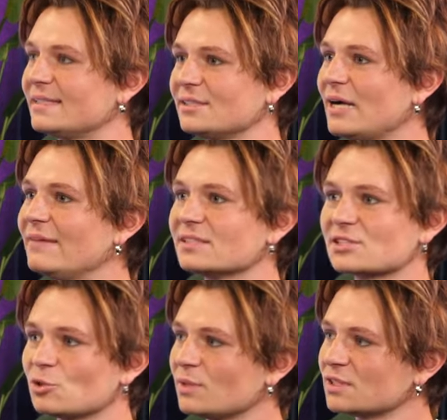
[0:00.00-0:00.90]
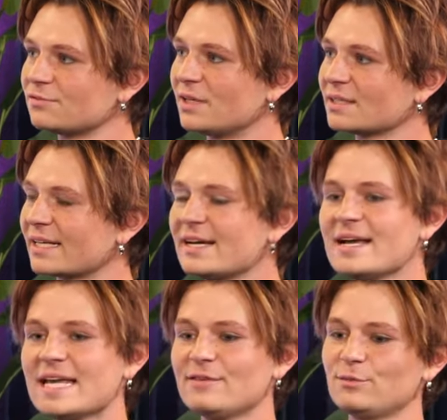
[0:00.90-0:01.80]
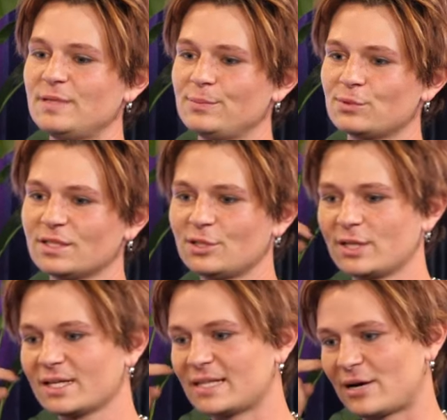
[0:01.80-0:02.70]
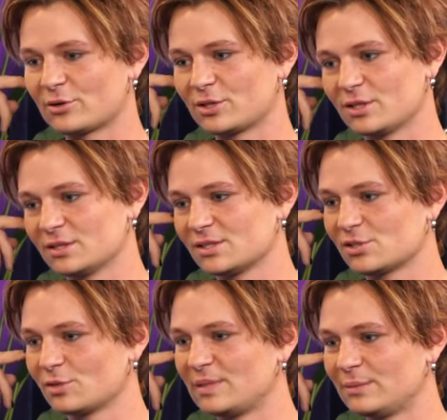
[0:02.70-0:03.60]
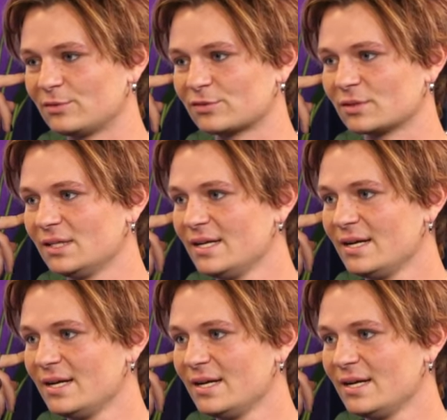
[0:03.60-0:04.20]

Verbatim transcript: it. You're having so much fun. Like even people, you know, they clown on certain people for,